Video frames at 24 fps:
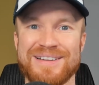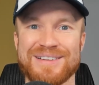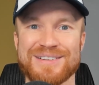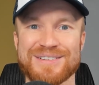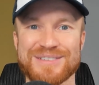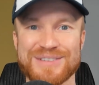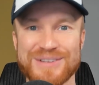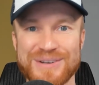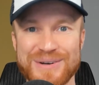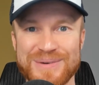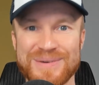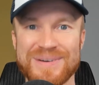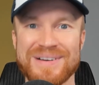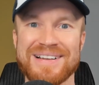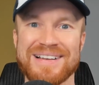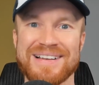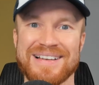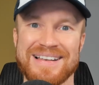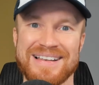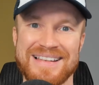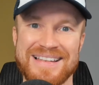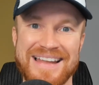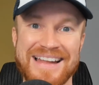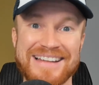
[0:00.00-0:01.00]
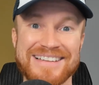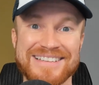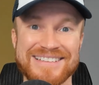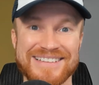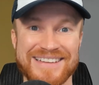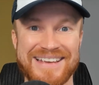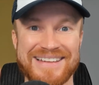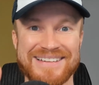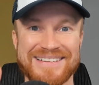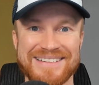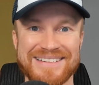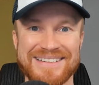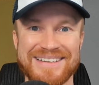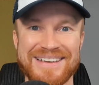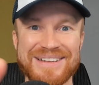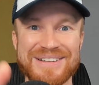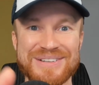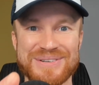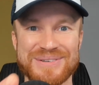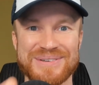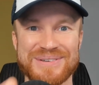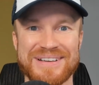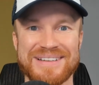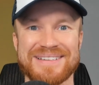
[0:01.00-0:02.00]
So Let's get
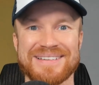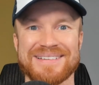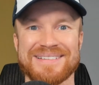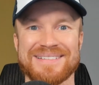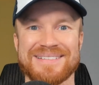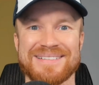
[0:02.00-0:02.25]
into it.